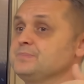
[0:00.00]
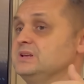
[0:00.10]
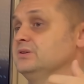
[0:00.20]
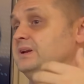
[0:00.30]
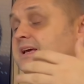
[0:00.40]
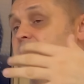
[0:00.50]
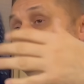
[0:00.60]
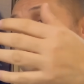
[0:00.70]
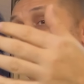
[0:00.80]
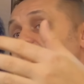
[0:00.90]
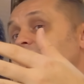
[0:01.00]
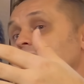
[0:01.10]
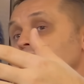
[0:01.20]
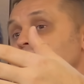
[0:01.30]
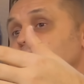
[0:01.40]
You're going to get a
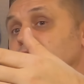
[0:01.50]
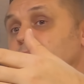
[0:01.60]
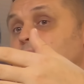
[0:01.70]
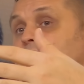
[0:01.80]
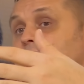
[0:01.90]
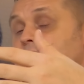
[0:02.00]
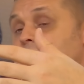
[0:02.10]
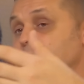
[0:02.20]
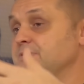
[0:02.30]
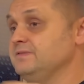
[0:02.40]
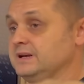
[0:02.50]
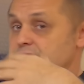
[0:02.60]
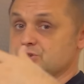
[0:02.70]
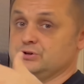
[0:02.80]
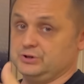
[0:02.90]
notification from
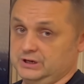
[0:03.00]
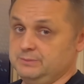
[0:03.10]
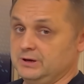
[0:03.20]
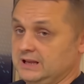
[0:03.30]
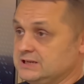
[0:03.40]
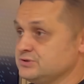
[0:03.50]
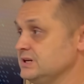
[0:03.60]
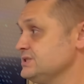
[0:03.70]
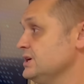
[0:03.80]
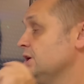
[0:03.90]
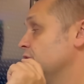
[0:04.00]
IPVanish to your email address.